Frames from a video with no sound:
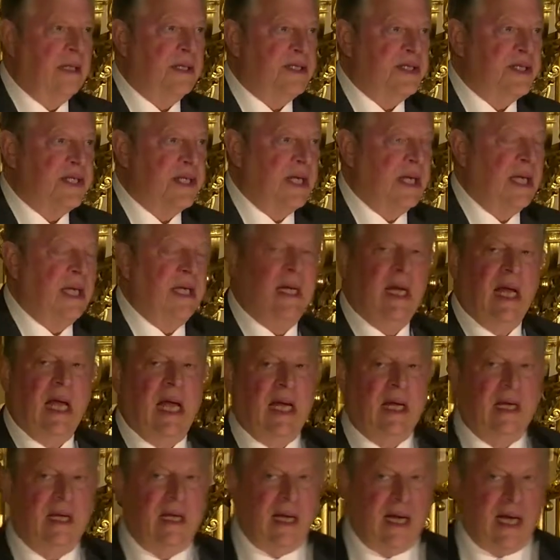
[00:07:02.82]
sent
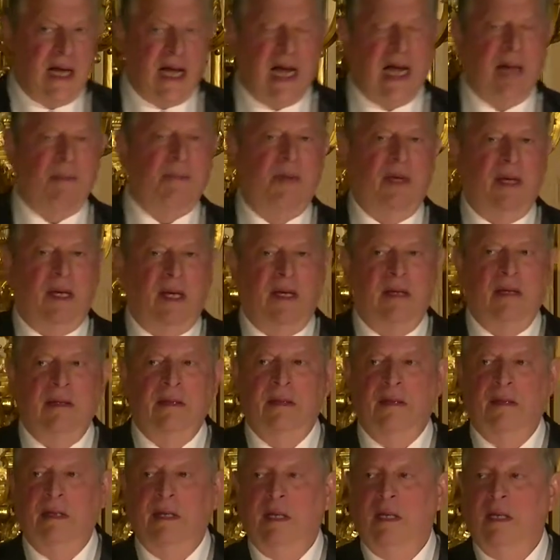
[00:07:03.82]
a copy
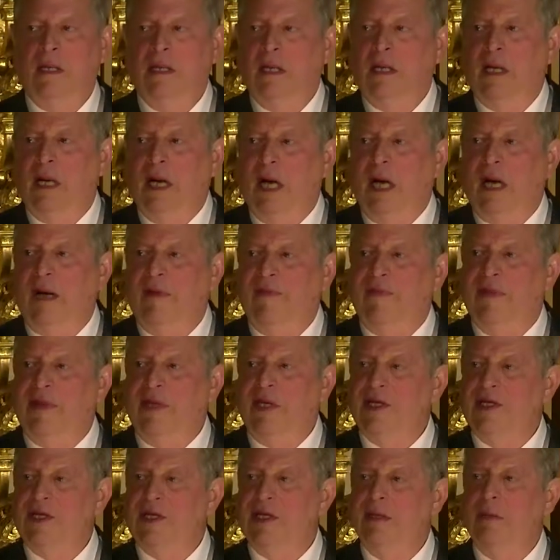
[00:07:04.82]
of
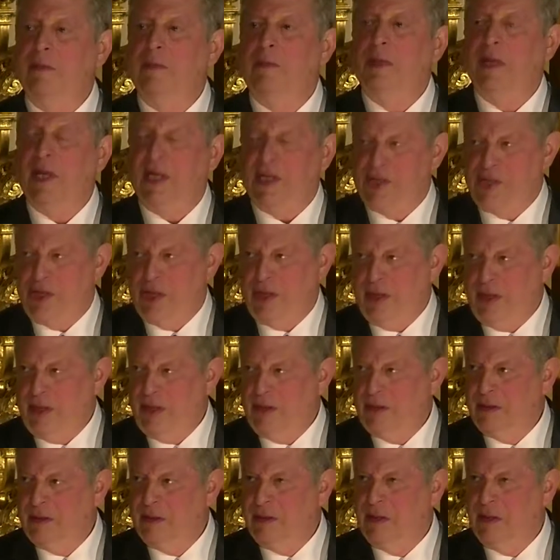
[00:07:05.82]
this picture